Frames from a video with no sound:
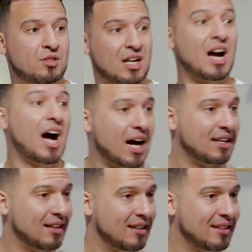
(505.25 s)
to
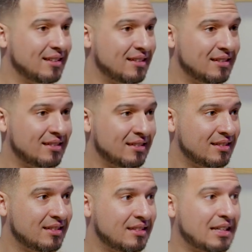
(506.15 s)
God,
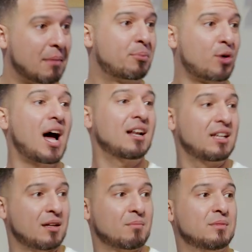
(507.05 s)
that brought
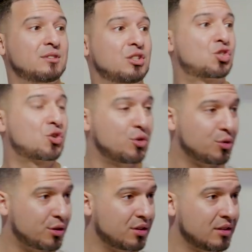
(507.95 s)
him to
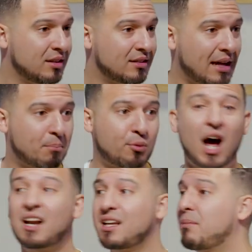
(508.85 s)
truth, that
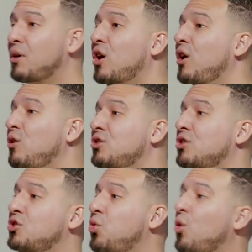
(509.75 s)
brought him
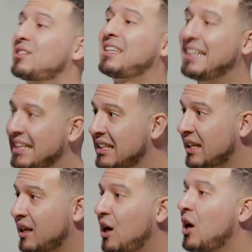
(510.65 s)
closer towards
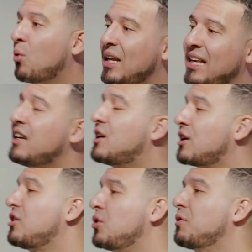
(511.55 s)
healing when he
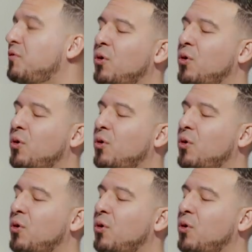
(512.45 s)
couldn't do it